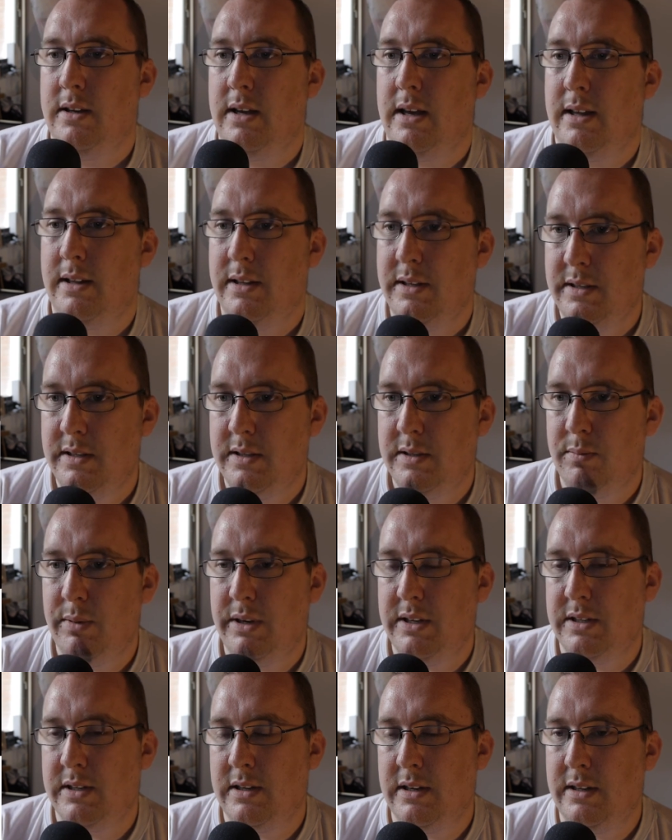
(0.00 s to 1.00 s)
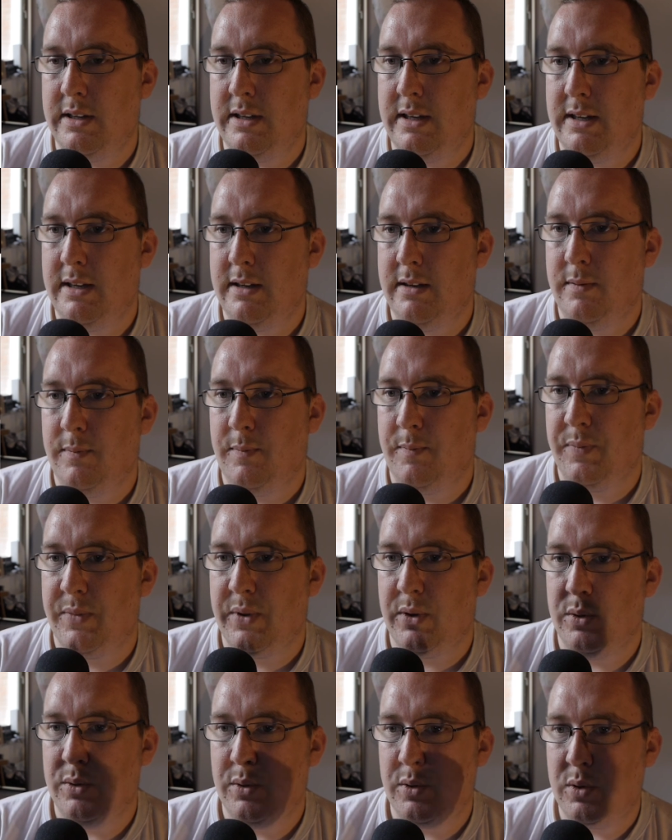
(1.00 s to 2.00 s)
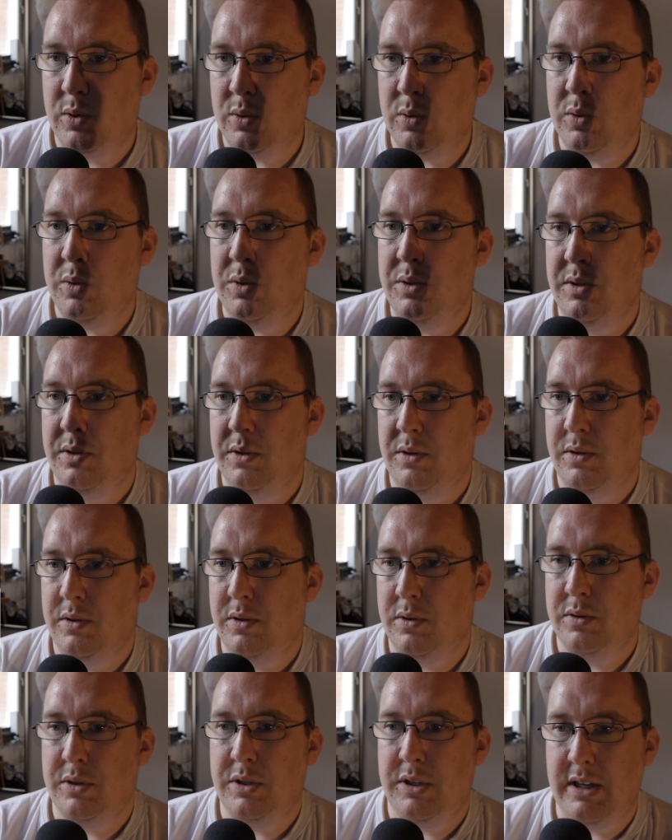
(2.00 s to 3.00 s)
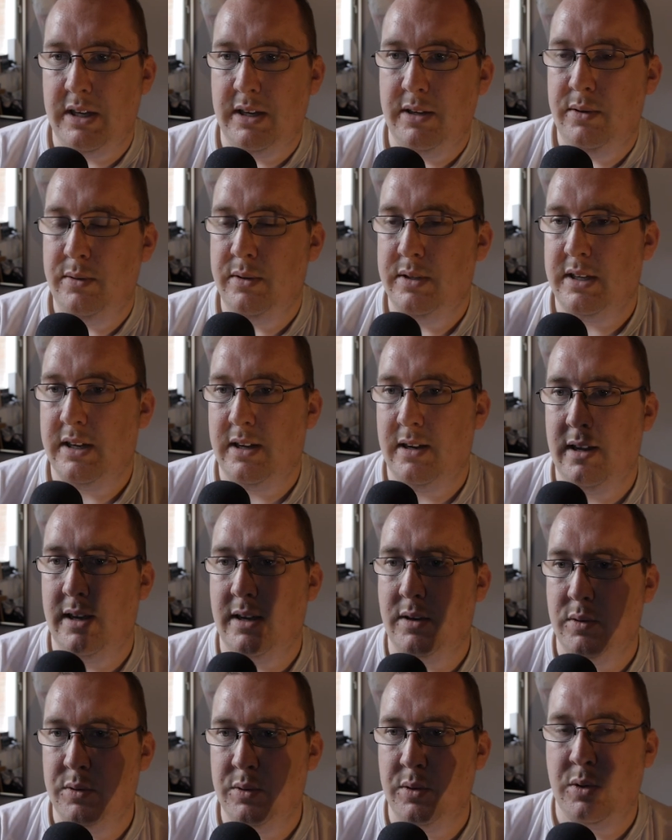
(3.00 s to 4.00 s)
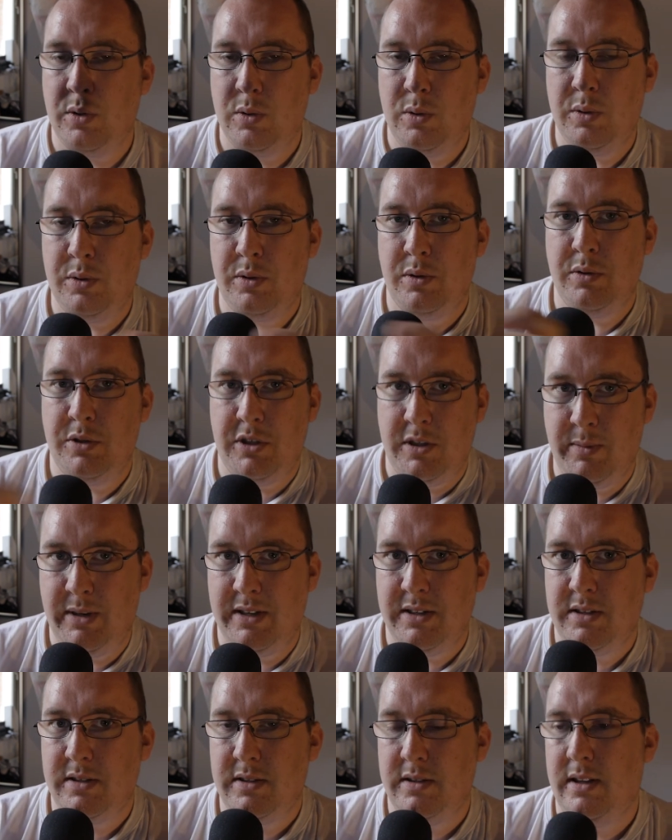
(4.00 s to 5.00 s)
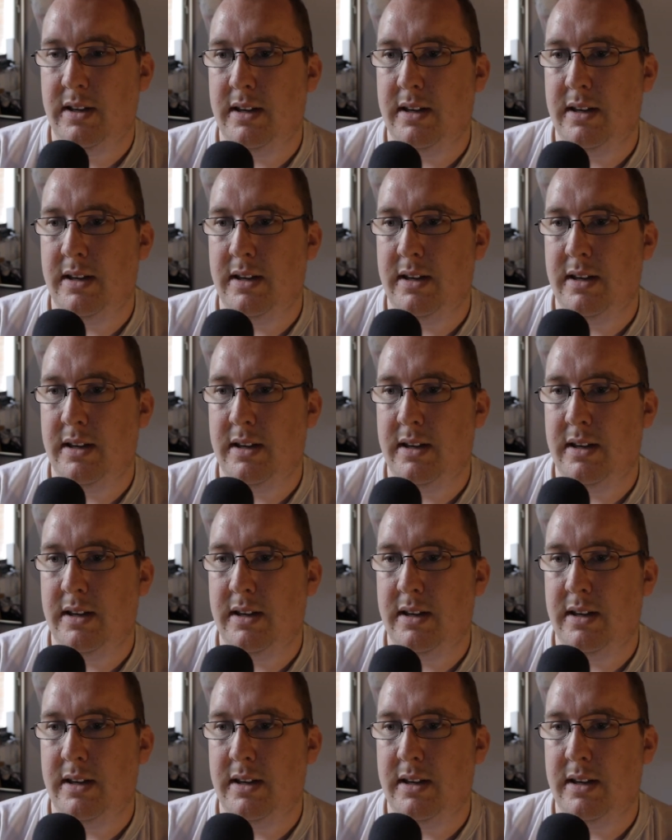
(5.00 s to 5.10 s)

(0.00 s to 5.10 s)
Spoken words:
And this is basically the hodoko to shite iru is kind of like hodoko to shimasu.